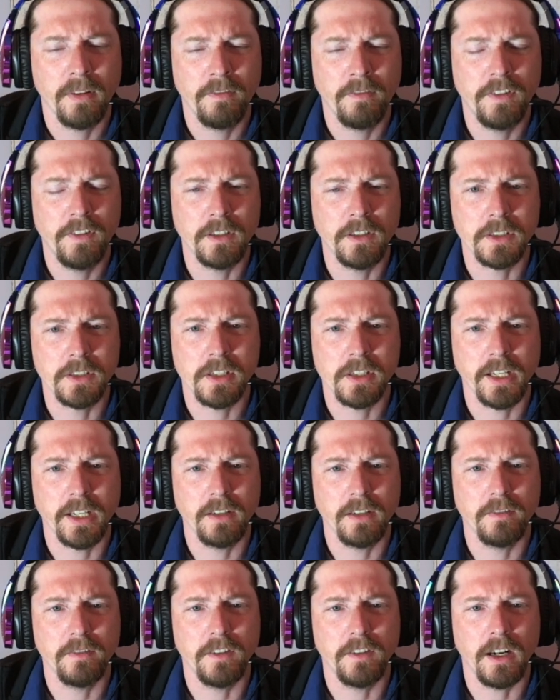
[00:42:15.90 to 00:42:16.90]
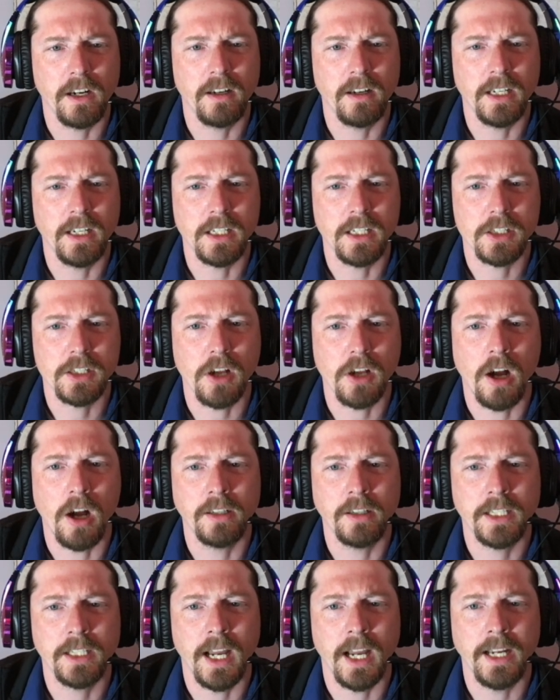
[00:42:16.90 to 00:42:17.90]
feels like a very
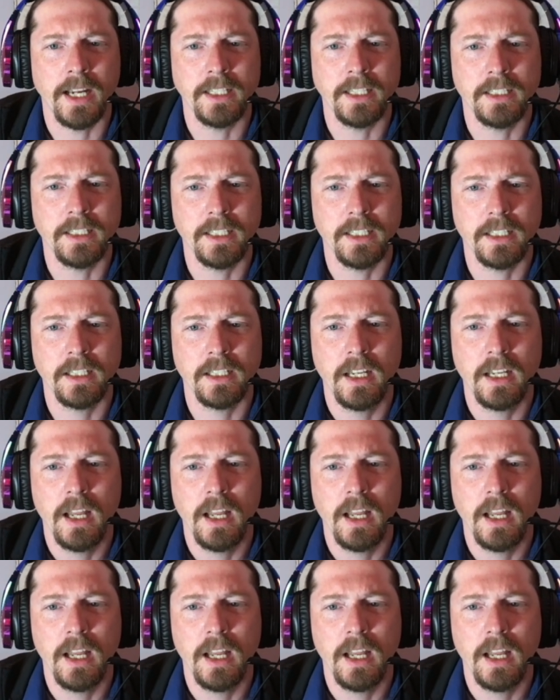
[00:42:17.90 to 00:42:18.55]
solid idea.